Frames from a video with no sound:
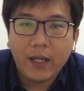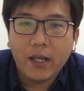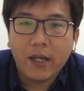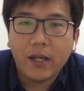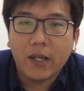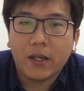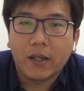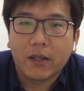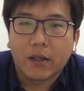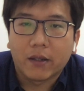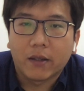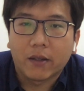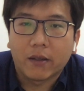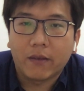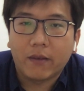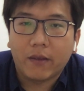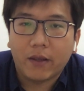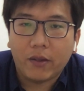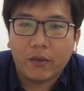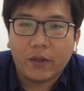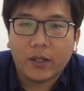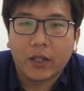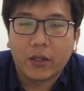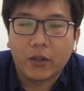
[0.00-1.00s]

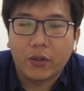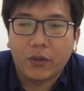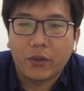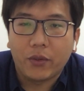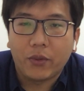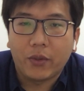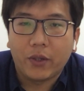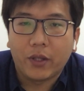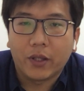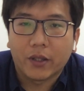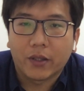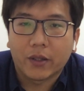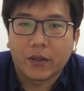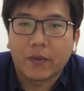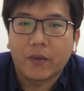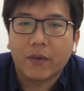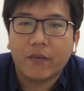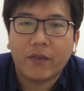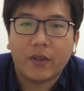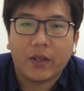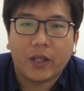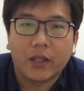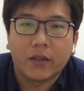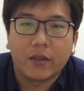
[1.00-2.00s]
Then you can do the
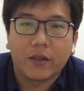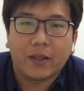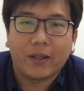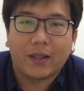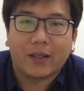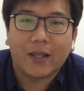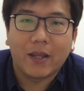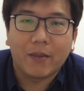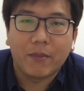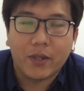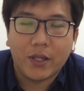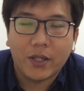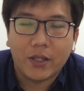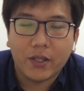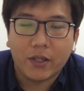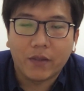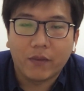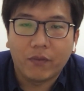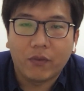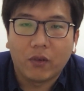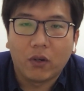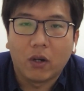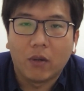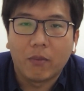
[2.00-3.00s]
physical examination
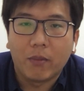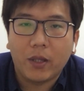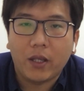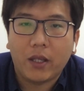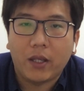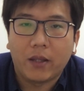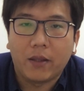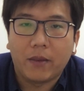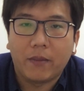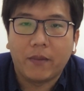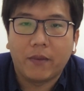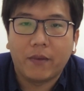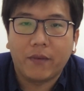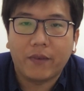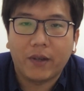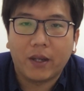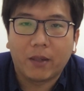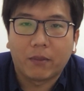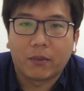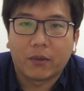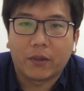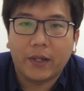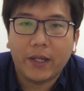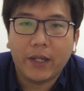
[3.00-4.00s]
form in
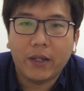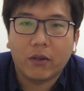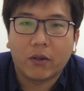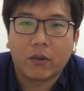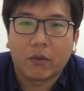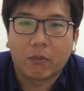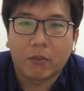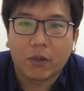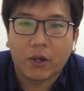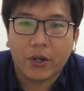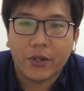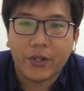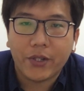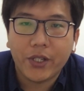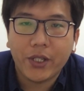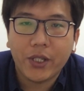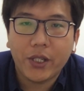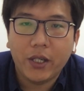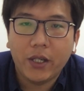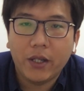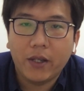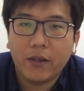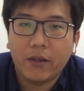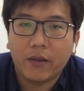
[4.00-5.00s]
February or
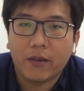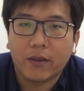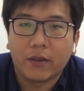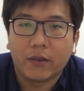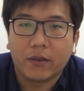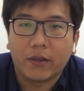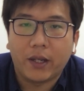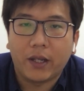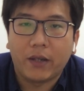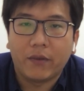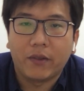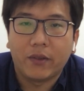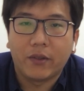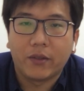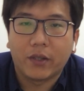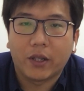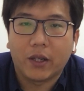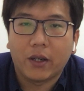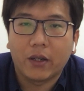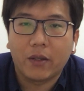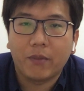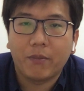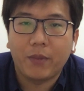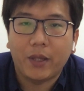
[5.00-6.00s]
March, so it will
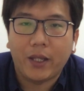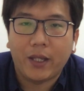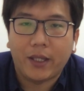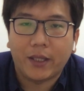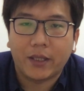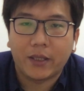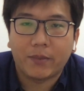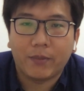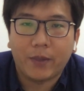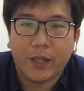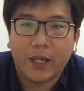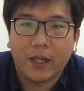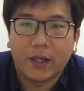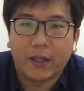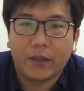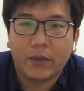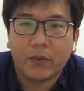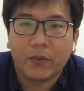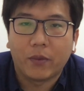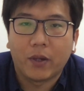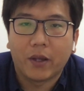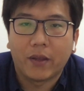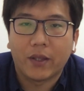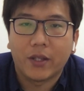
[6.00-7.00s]
not be expired
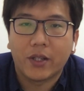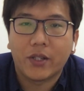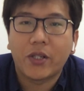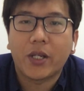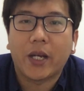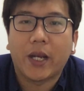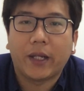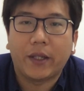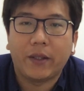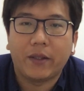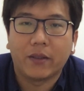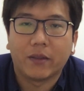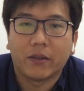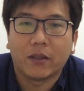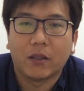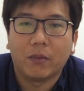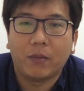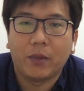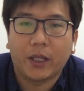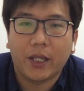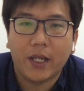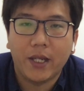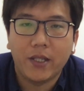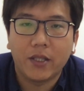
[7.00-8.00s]
when they check your
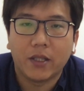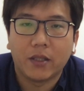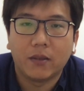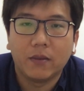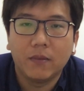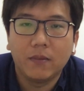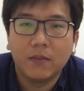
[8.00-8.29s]
application.